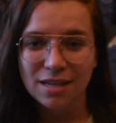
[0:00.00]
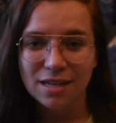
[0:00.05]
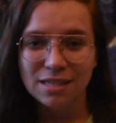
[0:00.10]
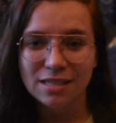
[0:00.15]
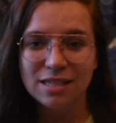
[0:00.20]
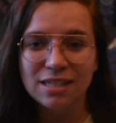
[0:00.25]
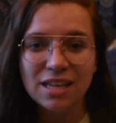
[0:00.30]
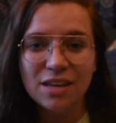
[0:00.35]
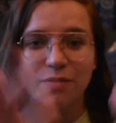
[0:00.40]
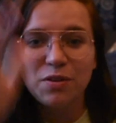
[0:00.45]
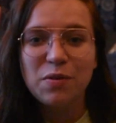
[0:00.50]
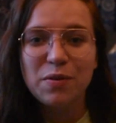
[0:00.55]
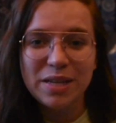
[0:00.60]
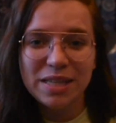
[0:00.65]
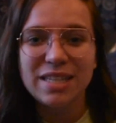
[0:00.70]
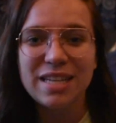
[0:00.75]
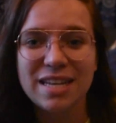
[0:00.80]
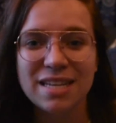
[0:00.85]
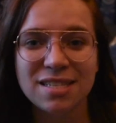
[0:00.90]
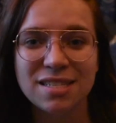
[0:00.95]
to give you a
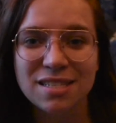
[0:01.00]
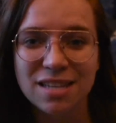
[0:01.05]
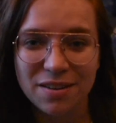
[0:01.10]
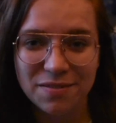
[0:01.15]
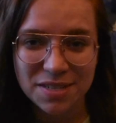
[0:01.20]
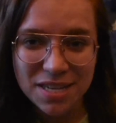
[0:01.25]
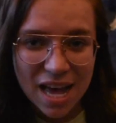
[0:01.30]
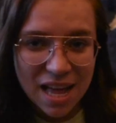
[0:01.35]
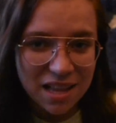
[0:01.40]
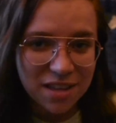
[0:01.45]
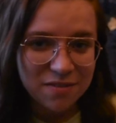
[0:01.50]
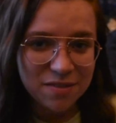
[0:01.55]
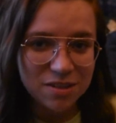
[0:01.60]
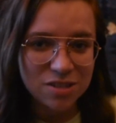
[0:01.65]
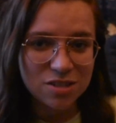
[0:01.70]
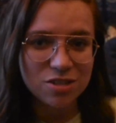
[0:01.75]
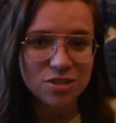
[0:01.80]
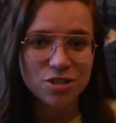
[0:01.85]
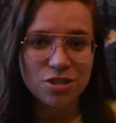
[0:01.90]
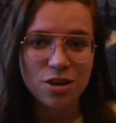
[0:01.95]
list of
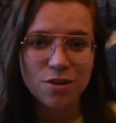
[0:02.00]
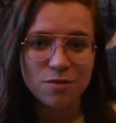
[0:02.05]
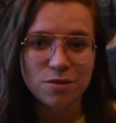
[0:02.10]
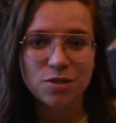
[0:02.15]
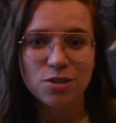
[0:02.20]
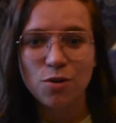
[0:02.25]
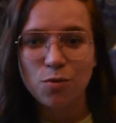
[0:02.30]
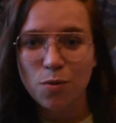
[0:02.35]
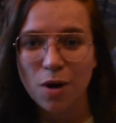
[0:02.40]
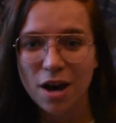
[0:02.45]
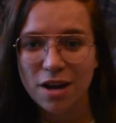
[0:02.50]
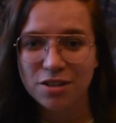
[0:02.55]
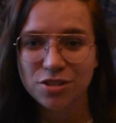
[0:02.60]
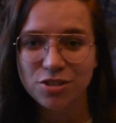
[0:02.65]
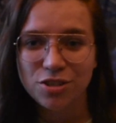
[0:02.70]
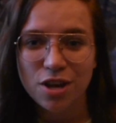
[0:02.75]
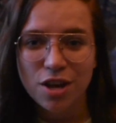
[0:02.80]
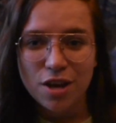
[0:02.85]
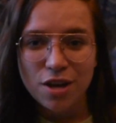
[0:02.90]
television shows to watch